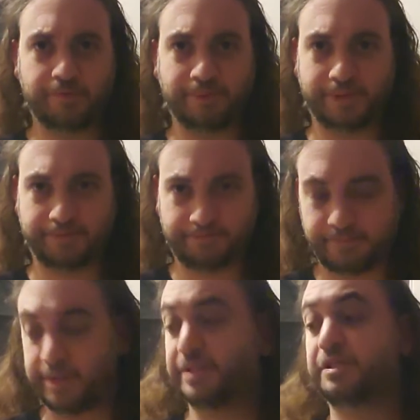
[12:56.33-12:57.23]
but
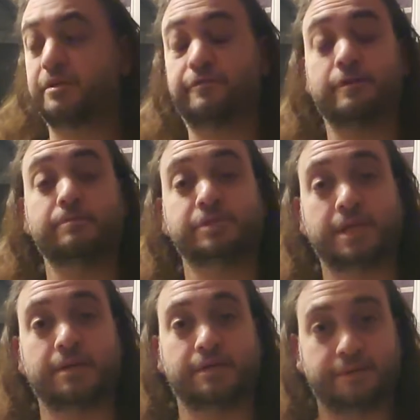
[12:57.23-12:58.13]
in these kind of films,
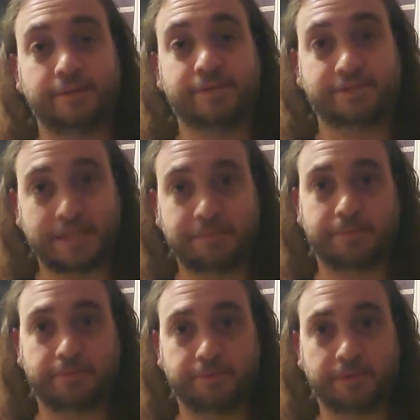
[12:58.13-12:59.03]
it's
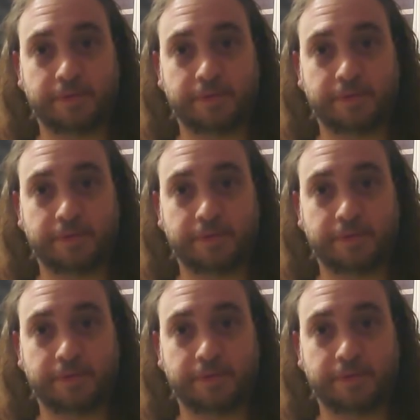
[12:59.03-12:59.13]
acceptable.